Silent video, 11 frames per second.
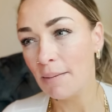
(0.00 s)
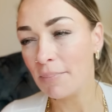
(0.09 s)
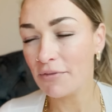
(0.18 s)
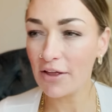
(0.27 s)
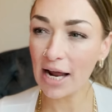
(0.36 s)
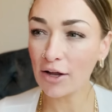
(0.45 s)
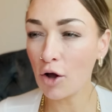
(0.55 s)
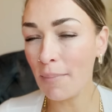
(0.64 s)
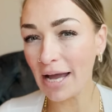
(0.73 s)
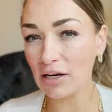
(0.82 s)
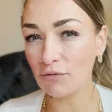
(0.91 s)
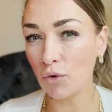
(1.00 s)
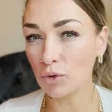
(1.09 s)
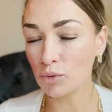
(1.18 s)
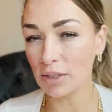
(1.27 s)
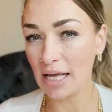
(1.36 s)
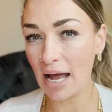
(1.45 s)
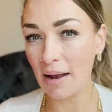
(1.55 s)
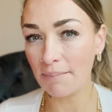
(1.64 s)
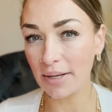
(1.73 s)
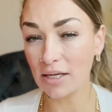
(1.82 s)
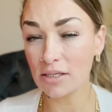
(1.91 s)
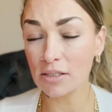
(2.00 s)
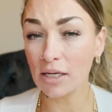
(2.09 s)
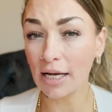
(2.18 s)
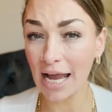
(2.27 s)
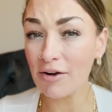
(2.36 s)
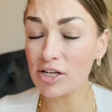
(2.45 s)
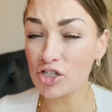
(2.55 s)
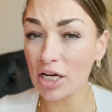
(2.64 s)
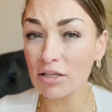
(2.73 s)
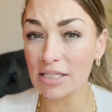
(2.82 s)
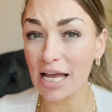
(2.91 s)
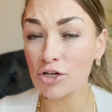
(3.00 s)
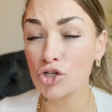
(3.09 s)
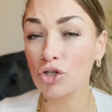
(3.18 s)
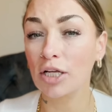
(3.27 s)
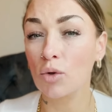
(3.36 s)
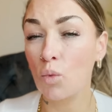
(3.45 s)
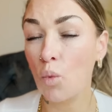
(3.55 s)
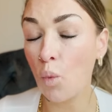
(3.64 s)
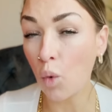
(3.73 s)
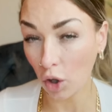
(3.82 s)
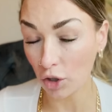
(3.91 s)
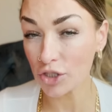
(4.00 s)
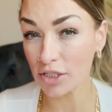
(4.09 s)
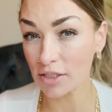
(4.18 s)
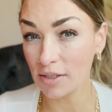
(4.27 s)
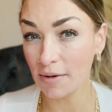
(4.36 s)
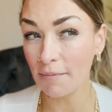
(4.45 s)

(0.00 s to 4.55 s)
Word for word: But then I go back and forth with that because a county jail is actually worse.